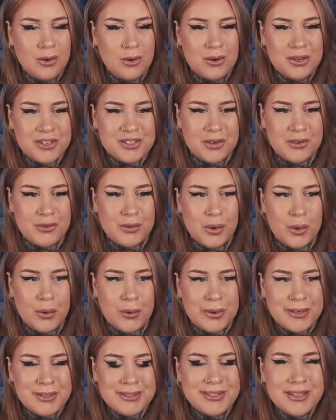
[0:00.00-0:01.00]
oh, i don't know
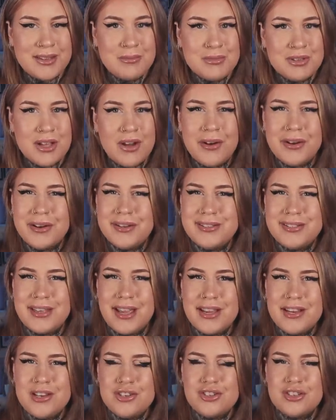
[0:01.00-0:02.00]
it seems kind of
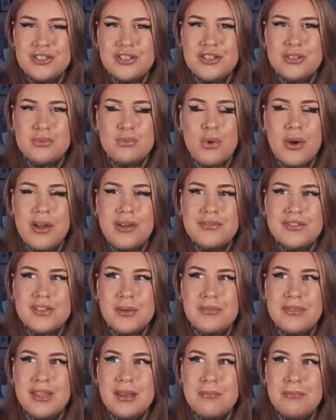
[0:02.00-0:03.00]
dangerous because what if
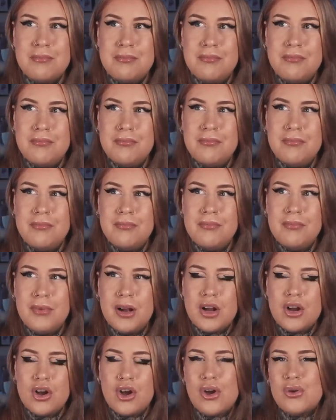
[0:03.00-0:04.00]
something
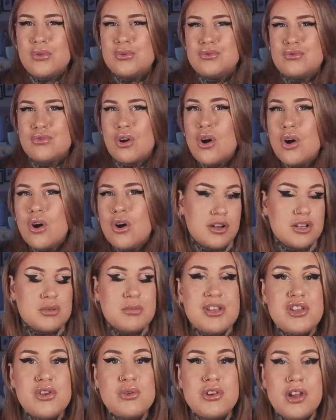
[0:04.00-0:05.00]
goes wrong because
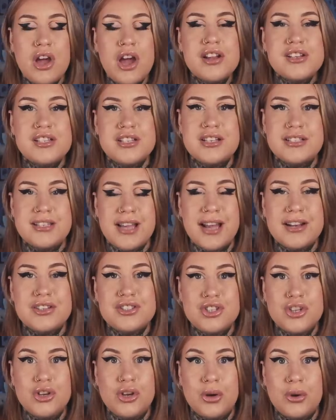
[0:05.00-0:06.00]
when you learn to
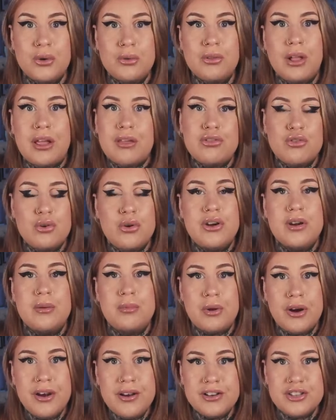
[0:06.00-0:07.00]
tattoo like through an
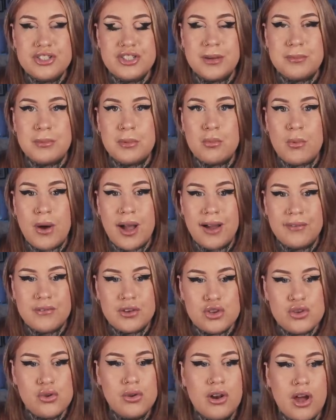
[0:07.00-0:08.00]
apprenticeship and what have
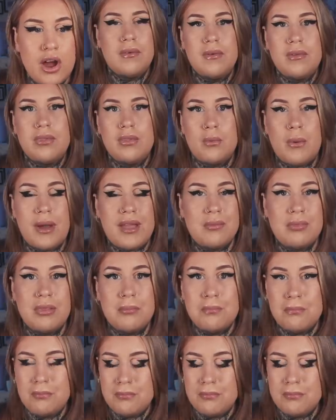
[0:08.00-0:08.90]
you you learn the way the